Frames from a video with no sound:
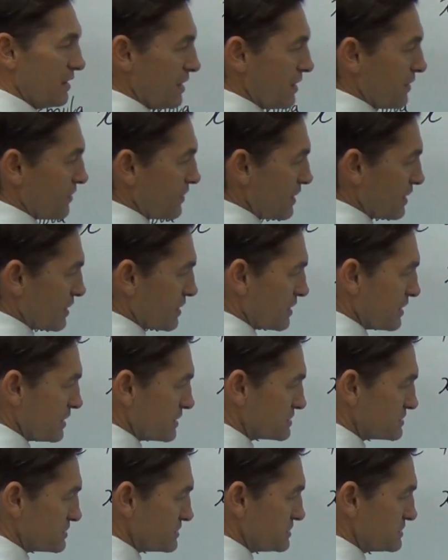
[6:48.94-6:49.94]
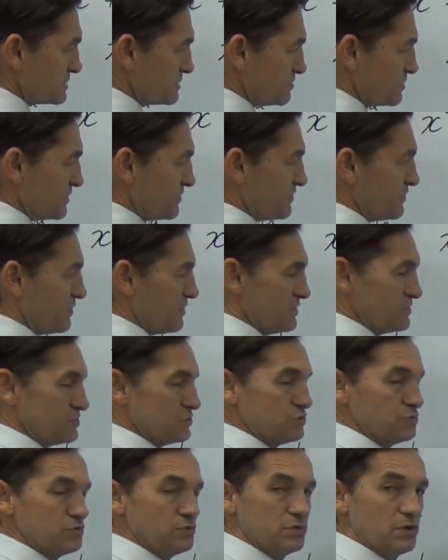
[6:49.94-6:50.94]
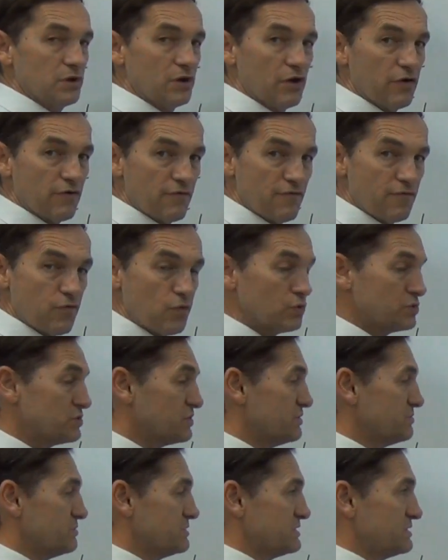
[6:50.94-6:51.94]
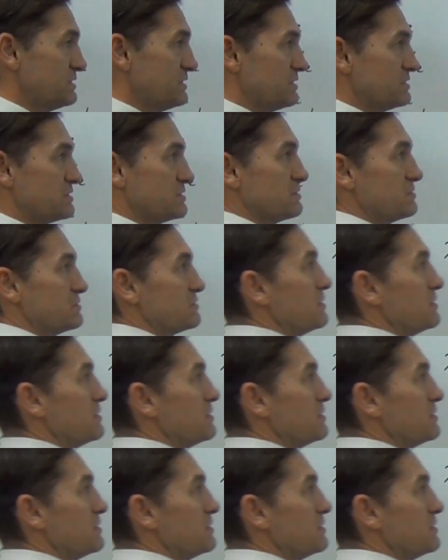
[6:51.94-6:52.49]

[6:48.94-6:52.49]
and that can actually simplify to 4 times 6.